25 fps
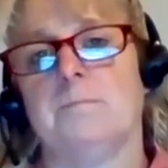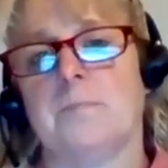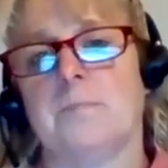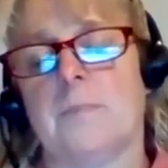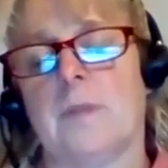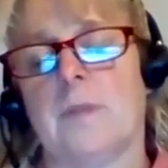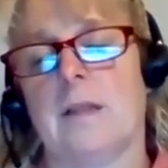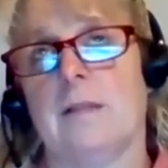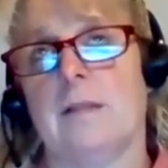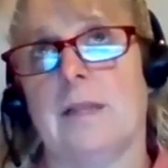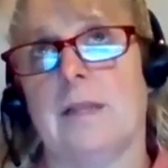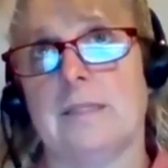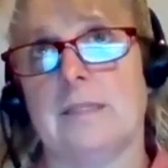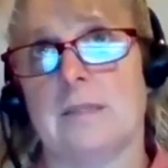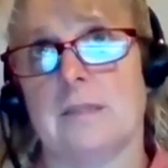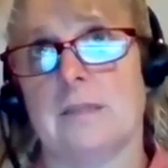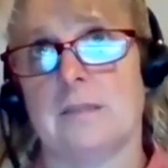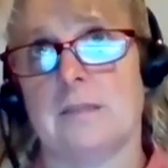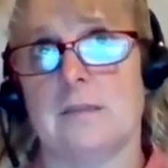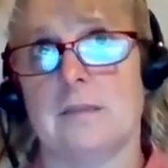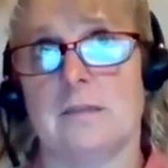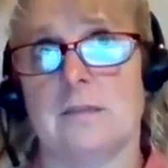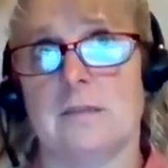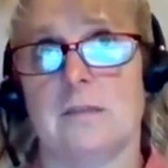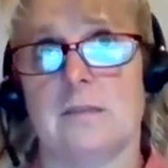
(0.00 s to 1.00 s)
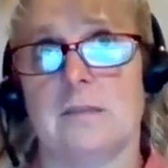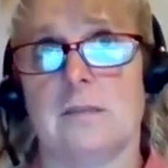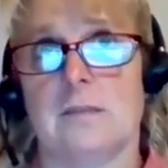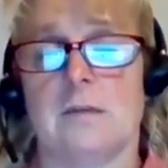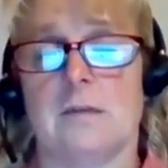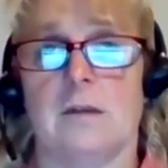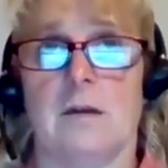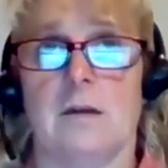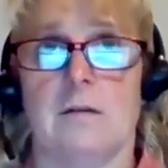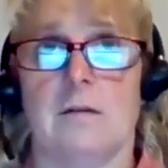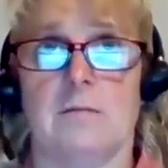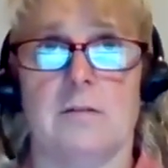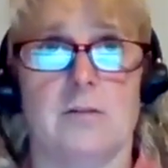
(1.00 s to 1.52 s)
licenses,
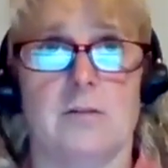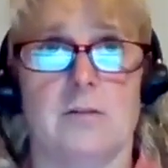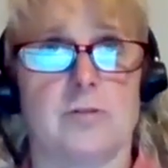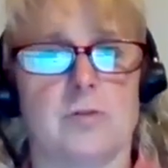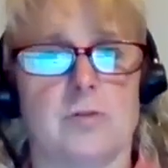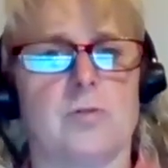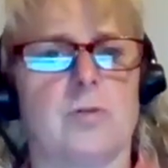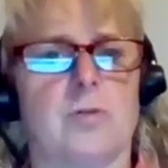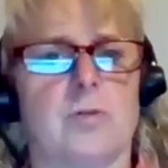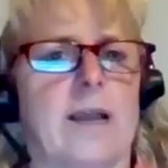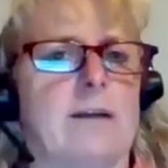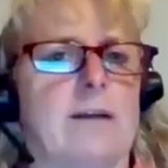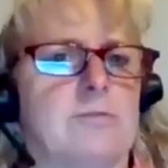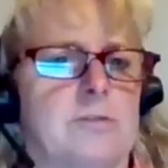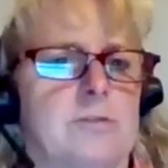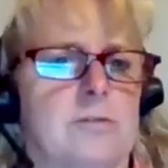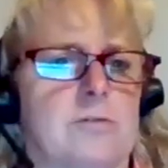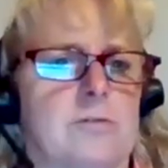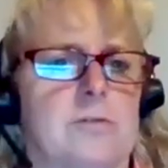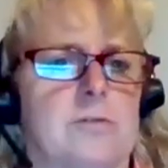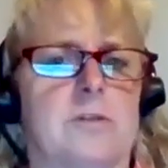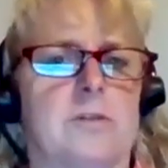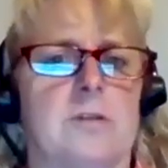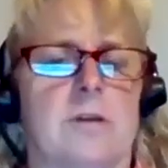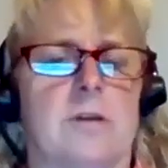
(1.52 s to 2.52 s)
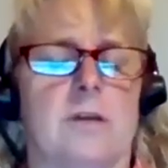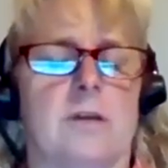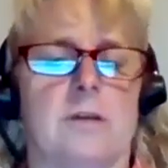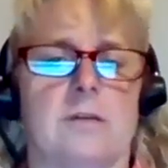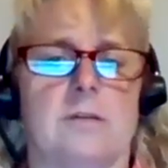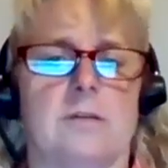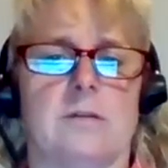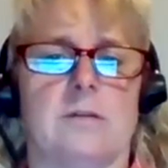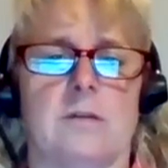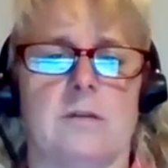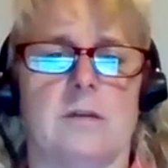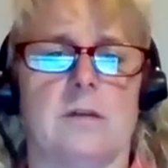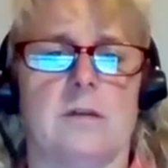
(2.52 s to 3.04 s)
your school counselors
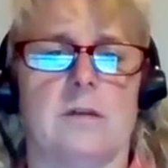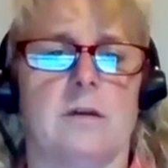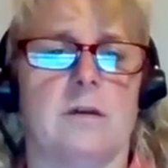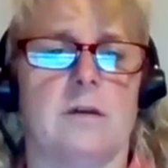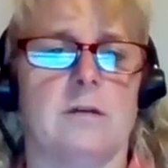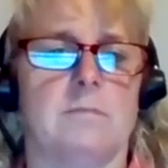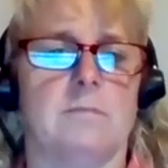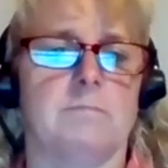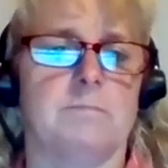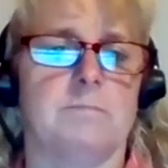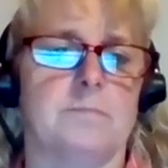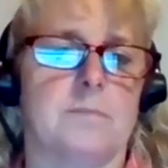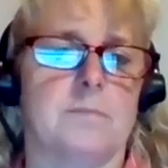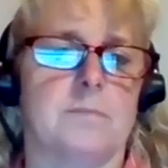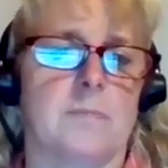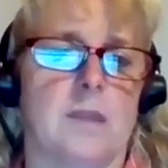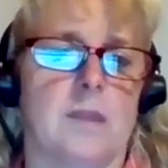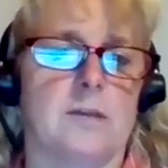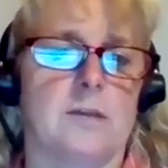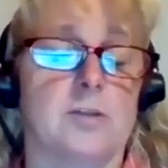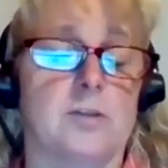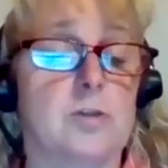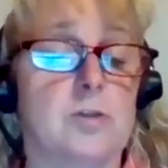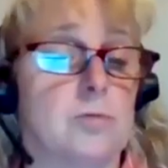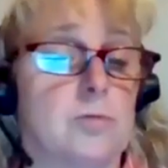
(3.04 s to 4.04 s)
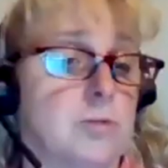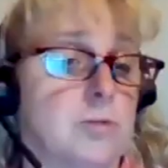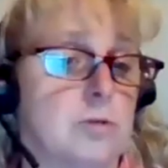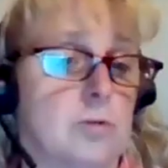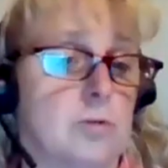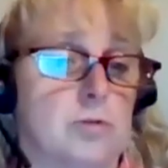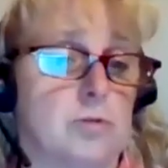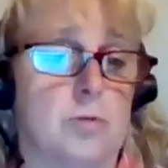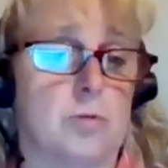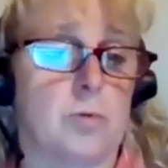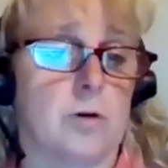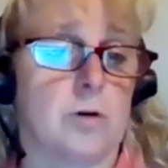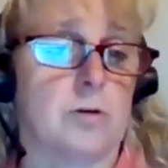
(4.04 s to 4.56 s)
and school
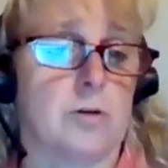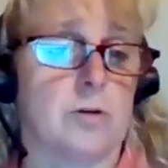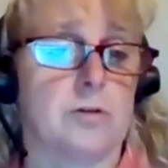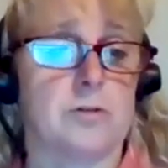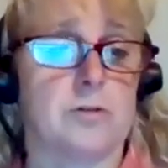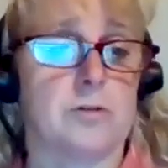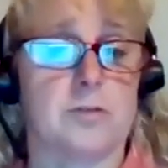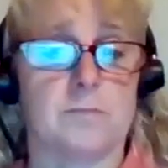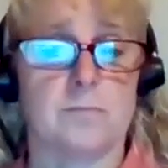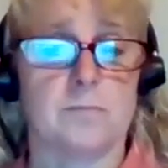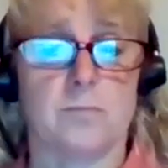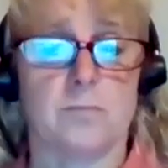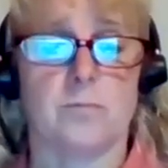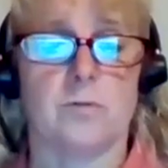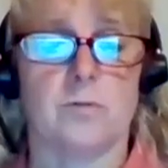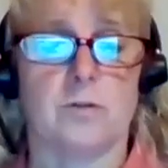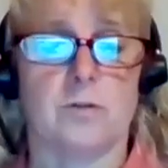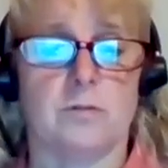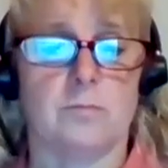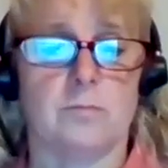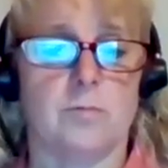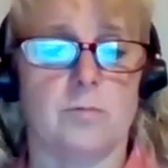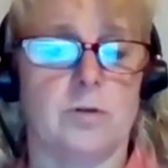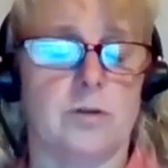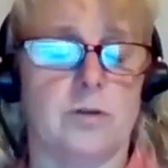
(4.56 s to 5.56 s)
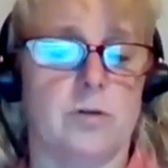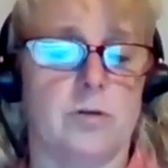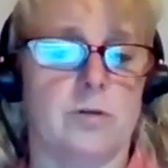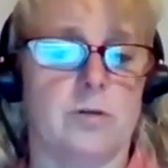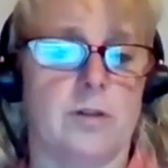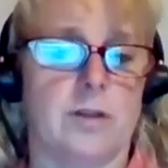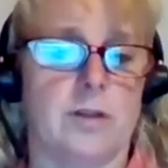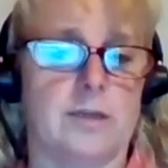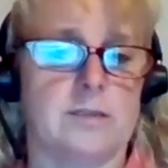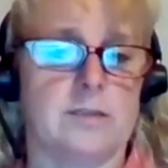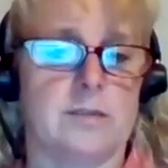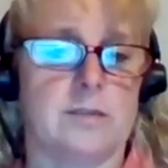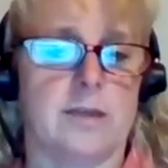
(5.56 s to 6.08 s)
social workers will
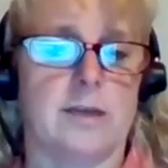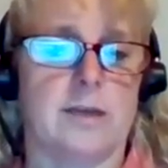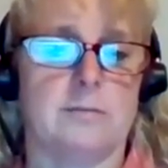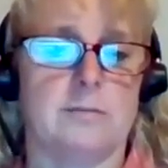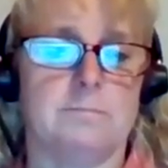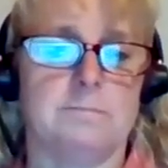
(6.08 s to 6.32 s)
utilize that.